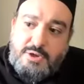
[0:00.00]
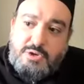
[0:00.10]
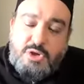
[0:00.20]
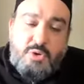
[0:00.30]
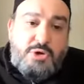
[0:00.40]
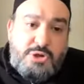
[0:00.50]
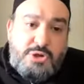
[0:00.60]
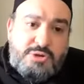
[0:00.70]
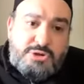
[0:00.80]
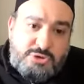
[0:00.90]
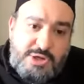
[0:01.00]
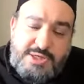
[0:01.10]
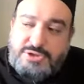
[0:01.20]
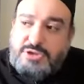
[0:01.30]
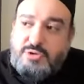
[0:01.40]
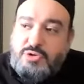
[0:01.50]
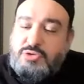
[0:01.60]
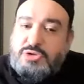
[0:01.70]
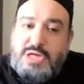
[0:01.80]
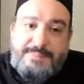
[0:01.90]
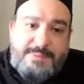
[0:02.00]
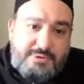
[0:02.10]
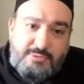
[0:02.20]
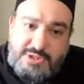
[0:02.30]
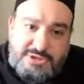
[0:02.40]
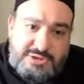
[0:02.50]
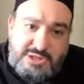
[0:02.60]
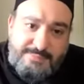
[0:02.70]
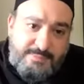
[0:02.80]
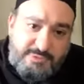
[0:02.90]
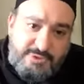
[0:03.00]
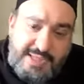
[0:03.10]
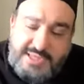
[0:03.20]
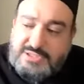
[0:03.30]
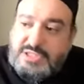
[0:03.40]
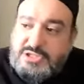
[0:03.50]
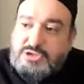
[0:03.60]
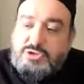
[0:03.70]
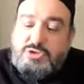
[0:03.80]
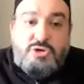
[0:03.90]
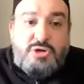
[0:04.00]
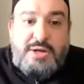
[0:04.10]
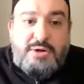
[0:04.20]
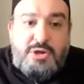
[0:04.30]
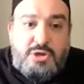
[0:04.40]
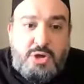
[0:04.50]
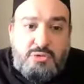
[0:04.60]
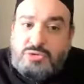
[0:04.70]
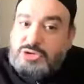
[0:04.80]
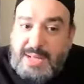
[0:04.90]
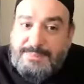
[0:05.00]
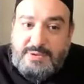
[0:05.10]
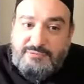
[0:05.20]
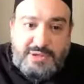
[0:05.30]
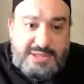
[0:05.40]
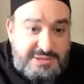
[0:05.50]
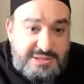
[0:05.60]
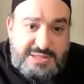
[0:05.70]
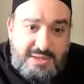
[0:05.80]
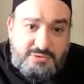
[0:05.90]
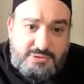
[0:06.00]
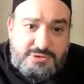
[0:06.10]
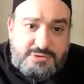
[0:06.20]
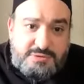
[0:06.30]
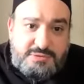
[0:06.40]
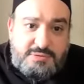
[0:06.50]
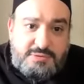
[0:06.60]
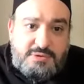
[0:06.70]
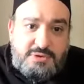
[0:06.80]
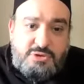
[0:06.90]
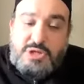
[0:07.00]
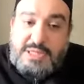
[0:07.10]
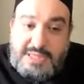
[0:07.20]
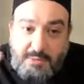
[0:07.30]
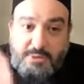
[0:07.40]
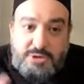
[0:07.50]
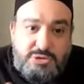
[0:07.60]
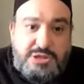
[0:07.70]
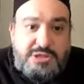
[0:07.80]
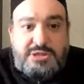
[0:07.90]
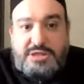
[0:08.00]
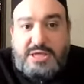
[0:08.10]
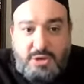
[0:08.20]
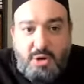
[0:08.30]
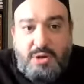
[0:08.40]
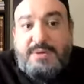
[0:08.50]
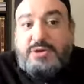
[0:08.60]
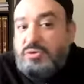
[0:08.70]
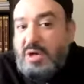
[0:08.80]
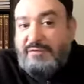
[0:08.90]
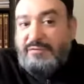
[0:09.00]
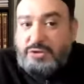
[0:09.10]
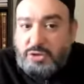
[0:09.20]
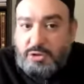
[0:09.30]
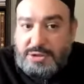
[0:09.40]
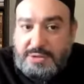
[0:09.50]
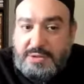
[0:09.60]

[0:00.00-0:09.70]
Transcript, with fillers: You know, when you're in transit or you stop at the rest stop or the gas station, you know, you're not going to go shopping for like six hours. You're going to get what you need to get going because you have a journey.